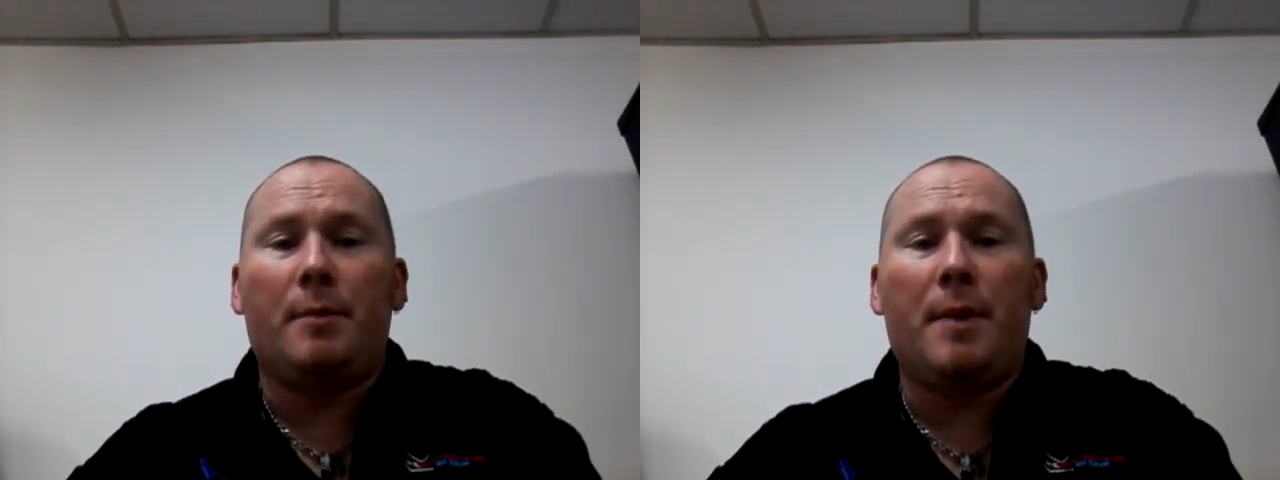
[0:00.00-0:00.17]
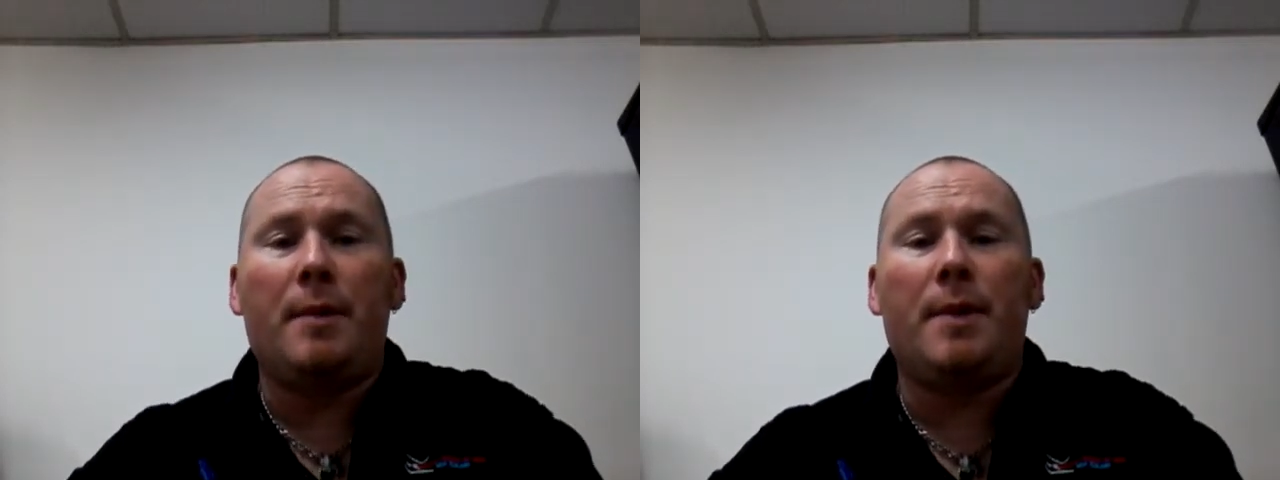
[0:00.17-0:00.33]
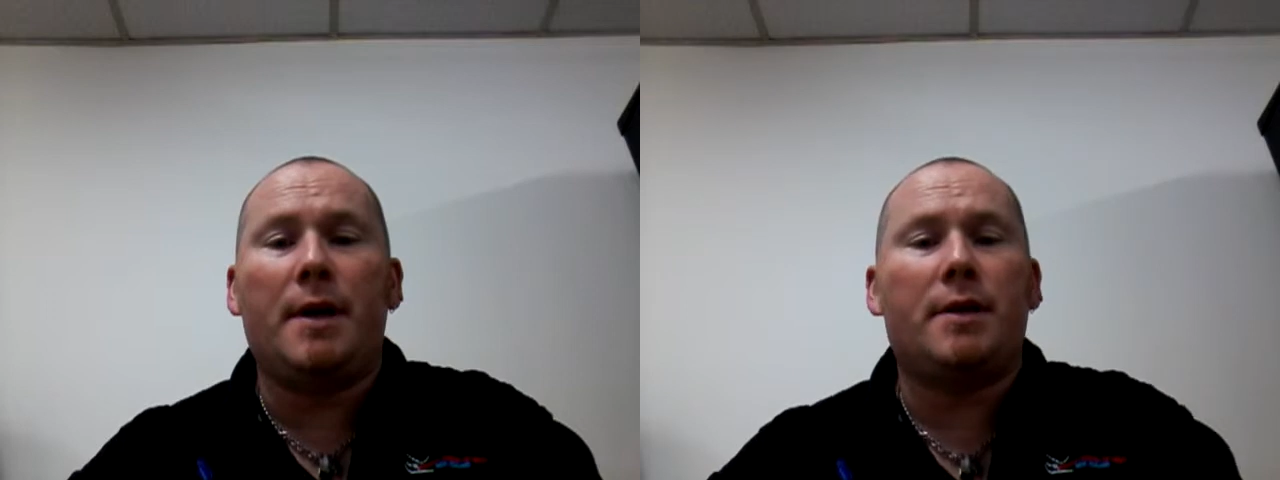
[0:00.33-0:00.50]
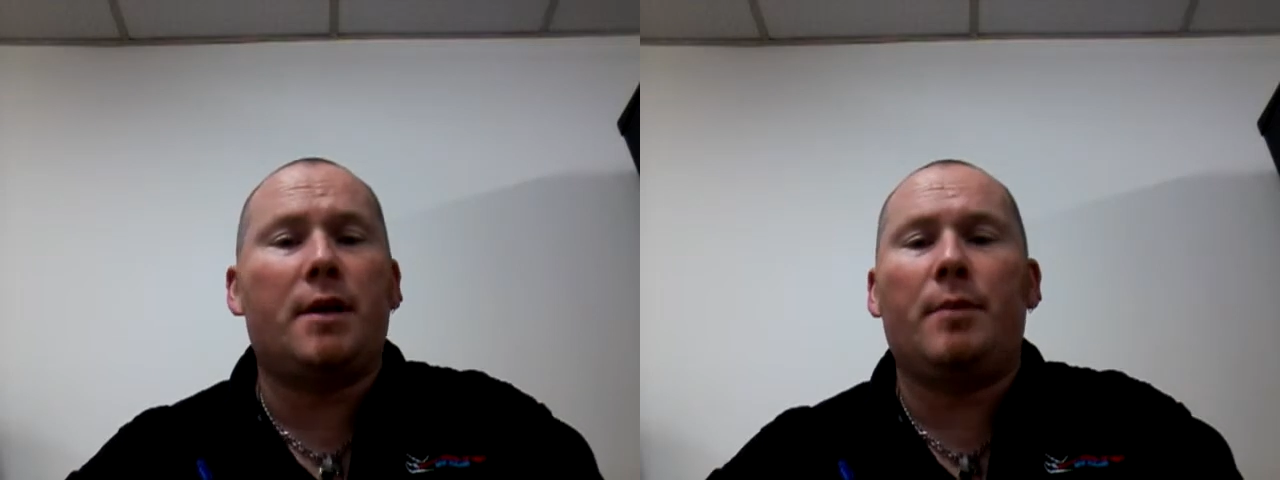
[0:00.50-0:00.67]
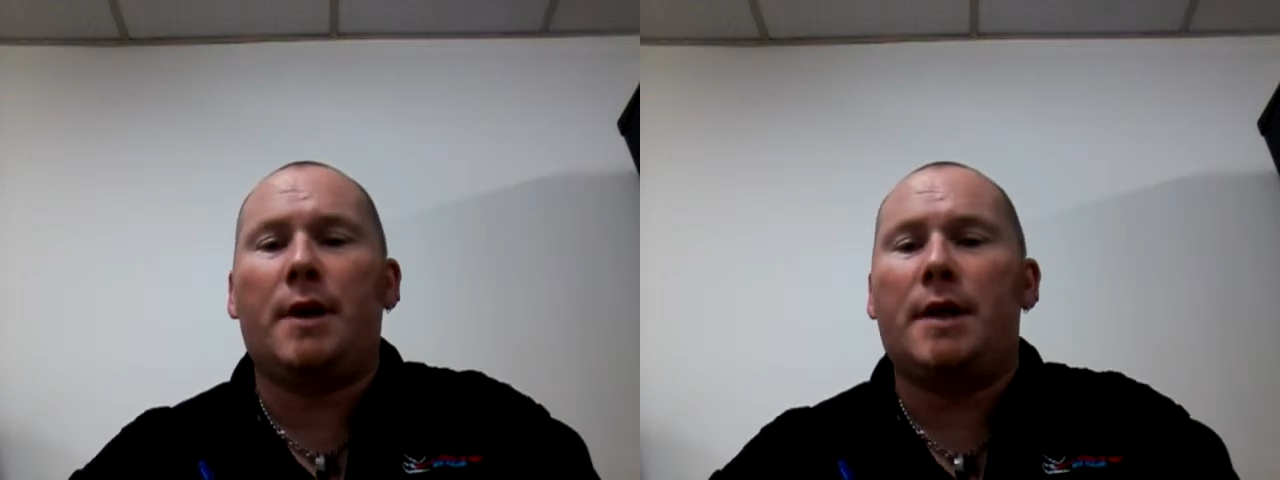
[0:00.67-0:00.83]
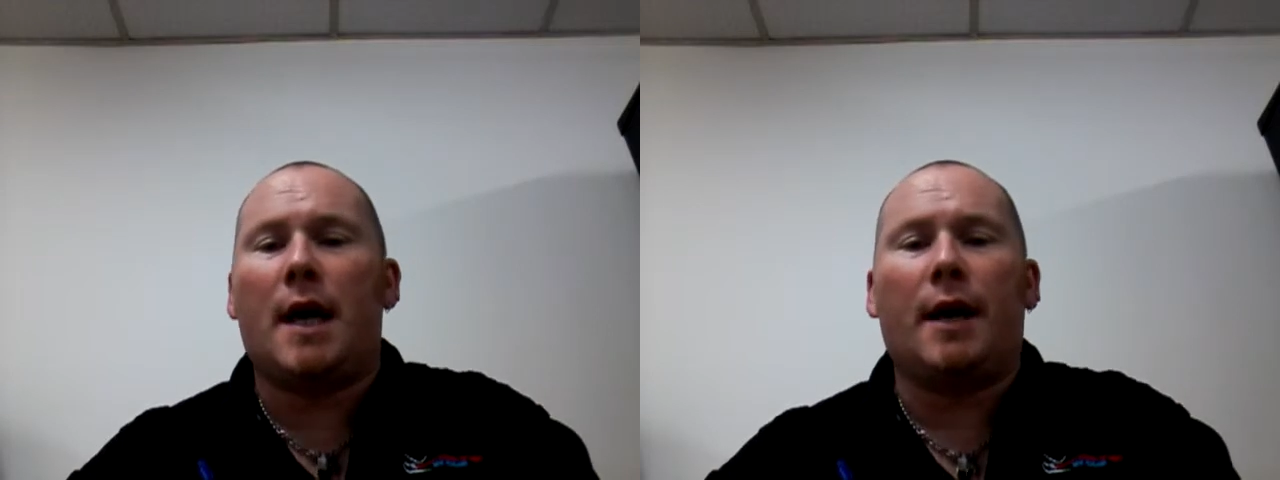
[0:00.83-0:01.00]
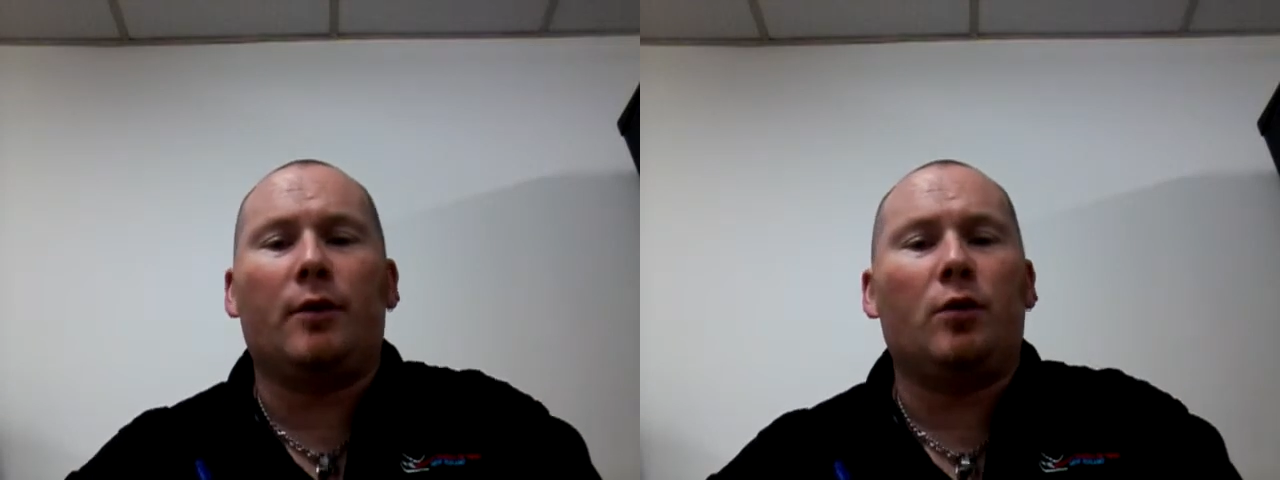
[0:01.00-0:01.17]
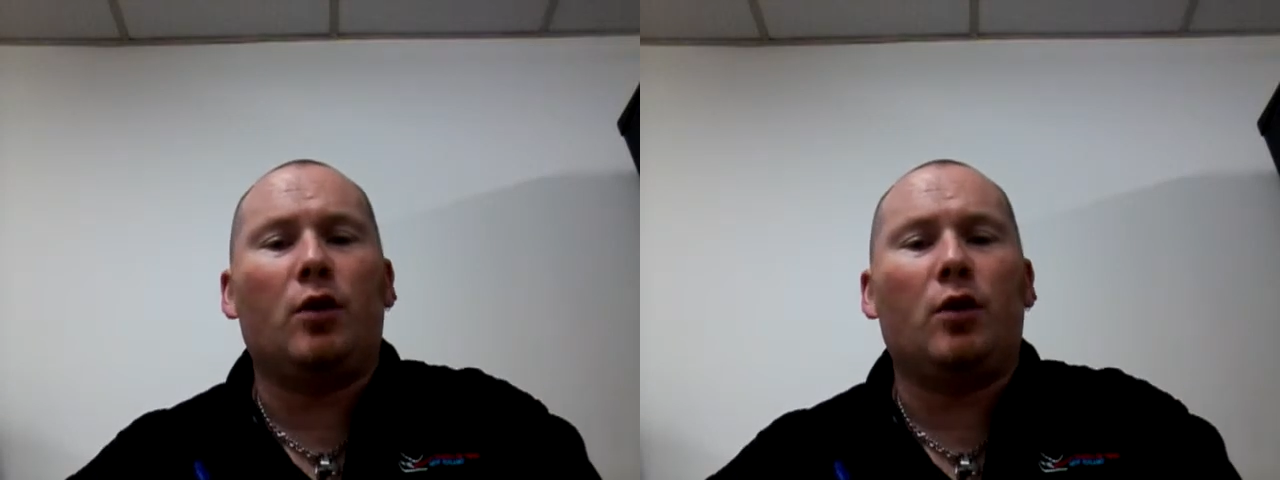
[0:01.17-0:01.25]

the memes, can be done